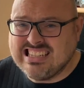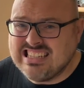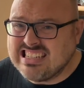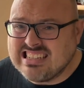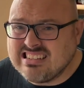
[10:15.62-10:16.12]

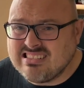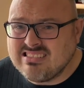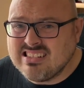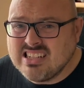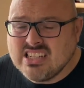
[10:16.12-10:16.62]
No.
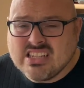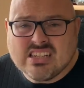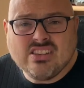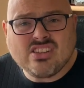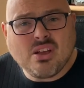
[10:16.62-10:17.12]

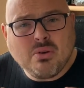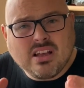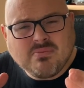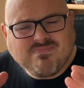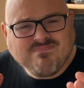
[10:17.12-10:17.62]
And so,
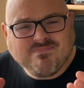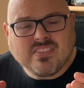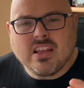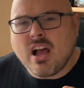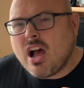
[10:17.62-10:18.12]

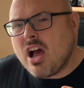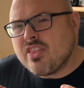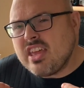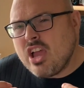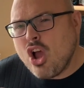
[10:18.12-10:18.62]
are
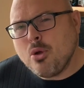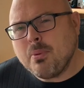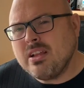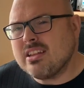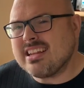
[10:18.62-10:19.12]
they
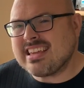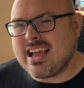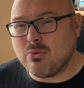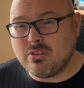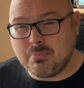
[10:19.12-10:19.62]
hoping that
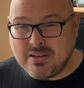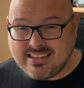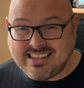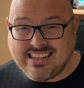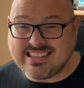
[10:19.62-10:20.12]

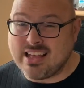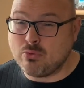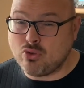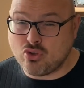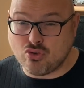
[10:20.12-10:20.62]
accountability
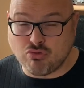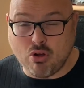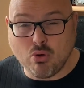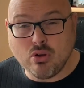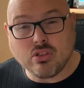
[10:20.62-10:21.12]
sounds
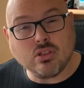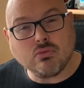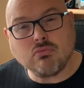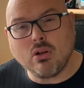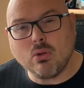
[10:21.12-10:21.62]
stronger
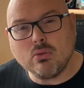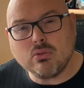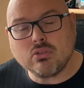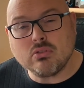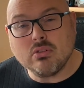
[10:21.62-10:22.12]
than
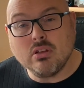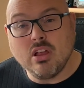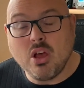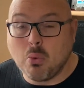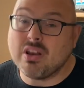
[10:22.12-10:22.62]
roles?
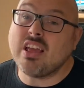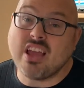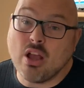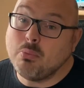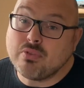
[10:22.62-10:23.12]
Well, I
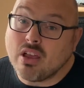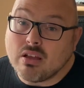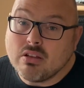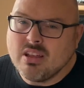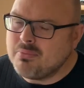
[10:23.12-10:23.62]
hope
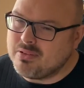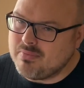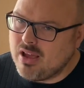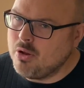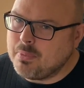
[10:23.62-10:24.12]
so, but
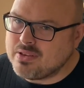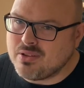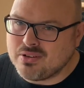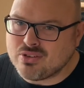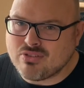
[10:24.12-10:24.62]
hope is
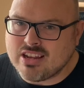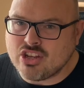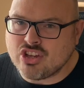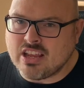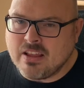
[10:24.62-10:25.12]
not a
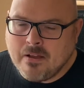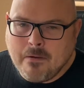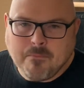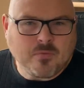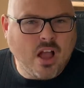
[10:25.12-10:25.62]
strategy.
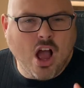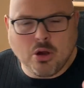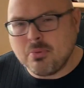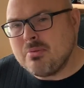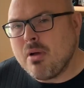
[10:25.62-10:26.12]
I would
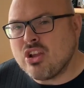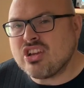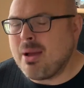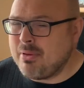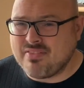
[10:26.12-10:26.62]
have been much
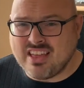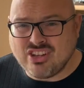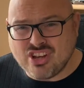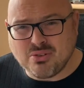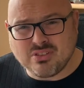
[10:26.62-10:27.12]
happier if they'd
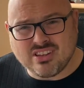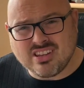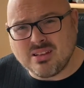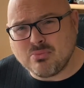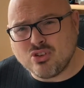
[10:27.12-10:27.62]
chosen the
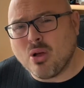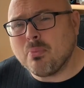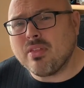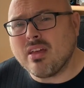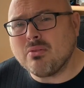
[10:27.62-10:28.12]
term job,
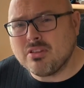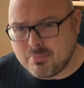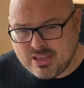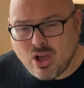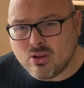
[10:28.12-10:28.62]
though, to
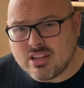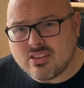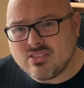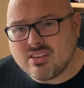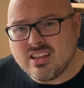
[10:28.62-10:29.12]
be
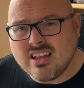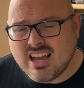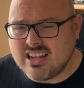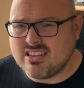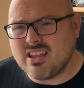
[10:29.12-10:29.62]
honest,
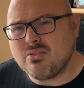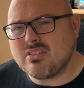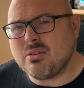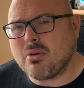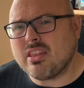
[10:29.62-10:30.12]
and I don't
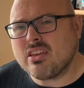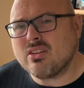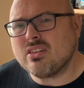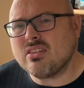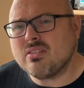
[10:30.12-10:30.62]
see why they
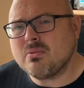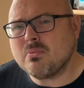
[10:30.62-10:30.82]
couldn't.